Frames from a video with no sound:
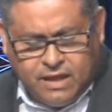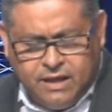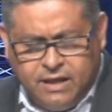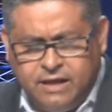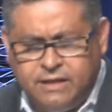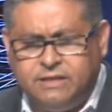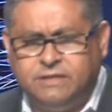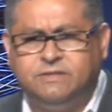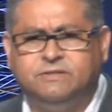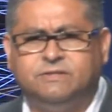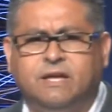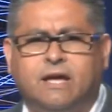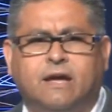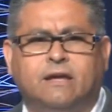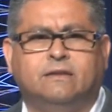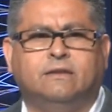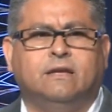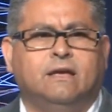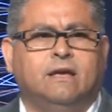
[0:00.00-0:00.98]
And he
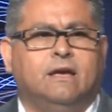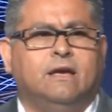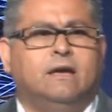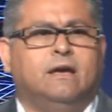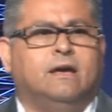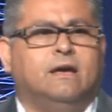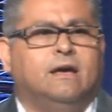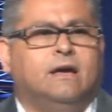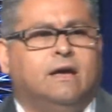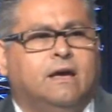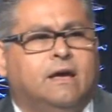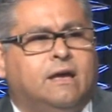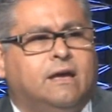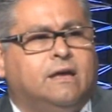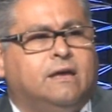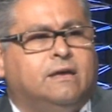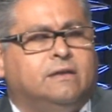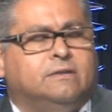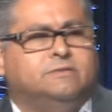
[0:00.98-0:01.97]
said
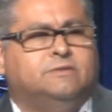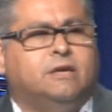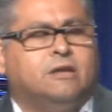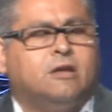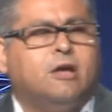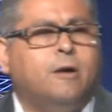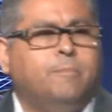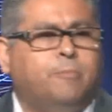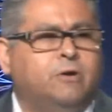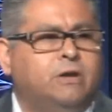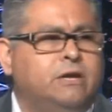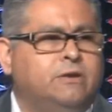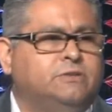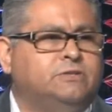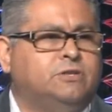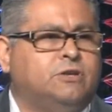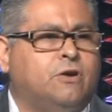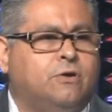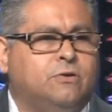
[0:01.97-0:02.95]
a couple
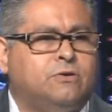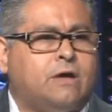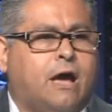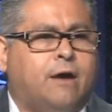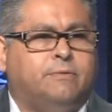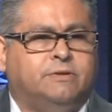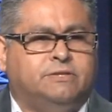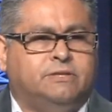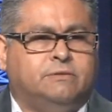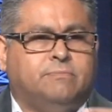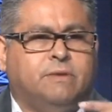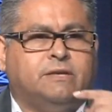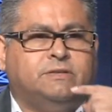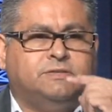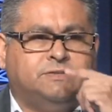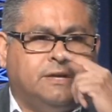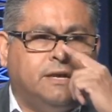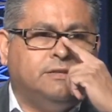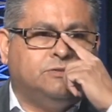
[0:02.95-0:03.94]
years ago, I was in my
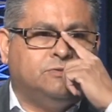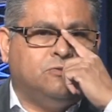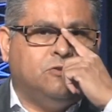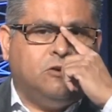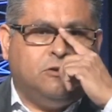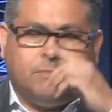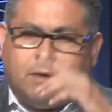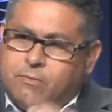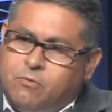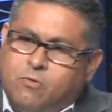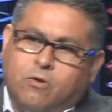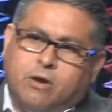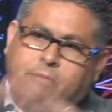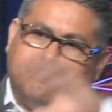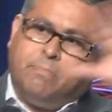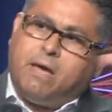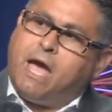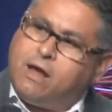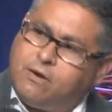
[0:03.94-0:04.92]
son's room. I'm
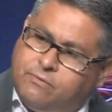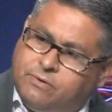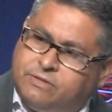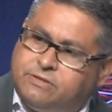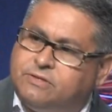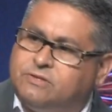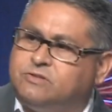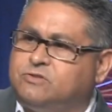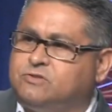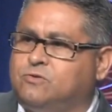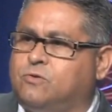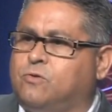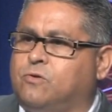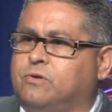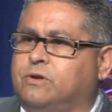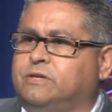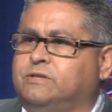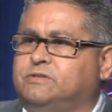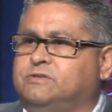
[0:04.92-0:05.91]
going back with this
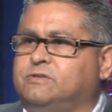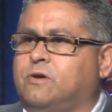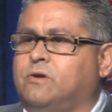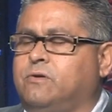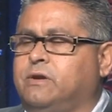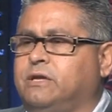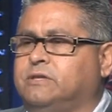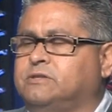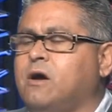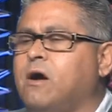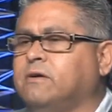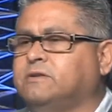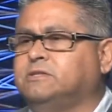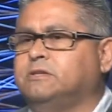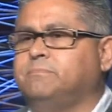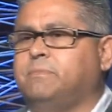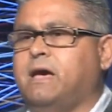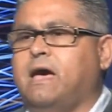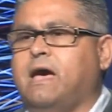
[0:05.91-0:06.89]
story. So he talks
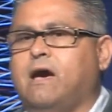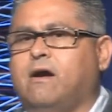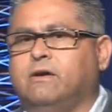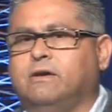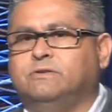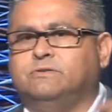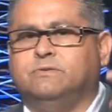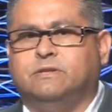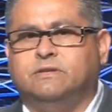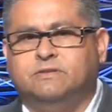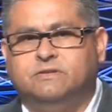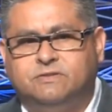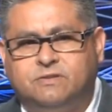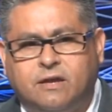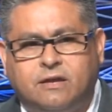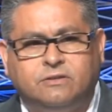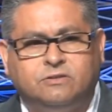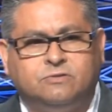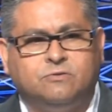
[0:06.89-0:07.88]
about how he was in his
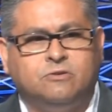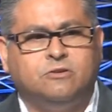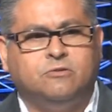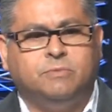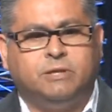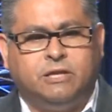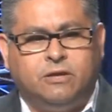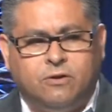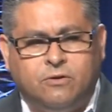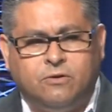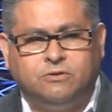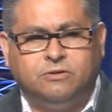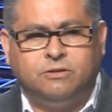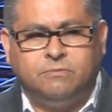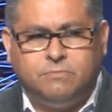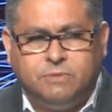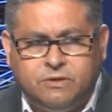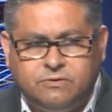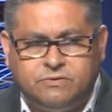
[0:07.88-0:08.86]
son's room and he heard the
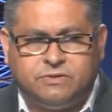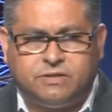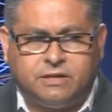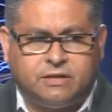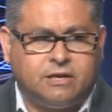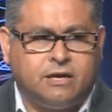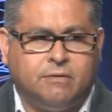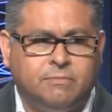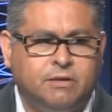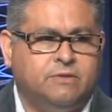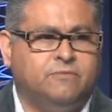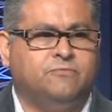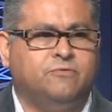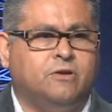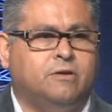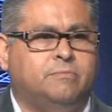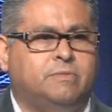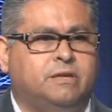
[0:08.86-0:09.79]
music coming from